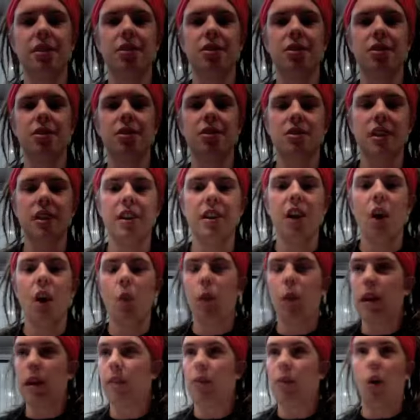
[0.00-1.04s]
to see
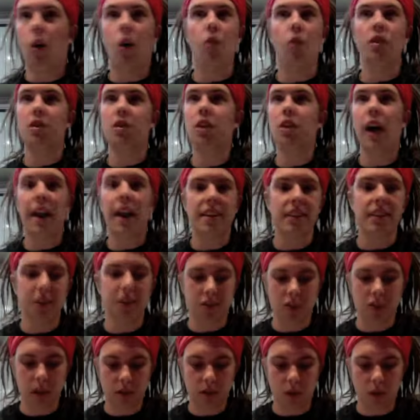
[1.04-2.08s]
when you have all this hectic
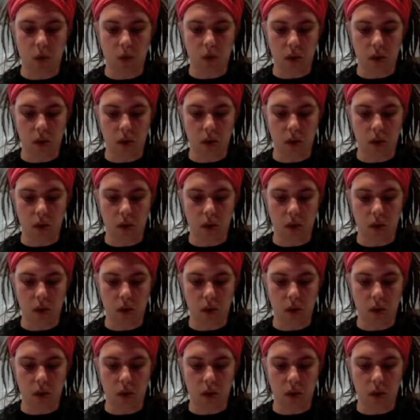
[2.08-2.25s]
stuff going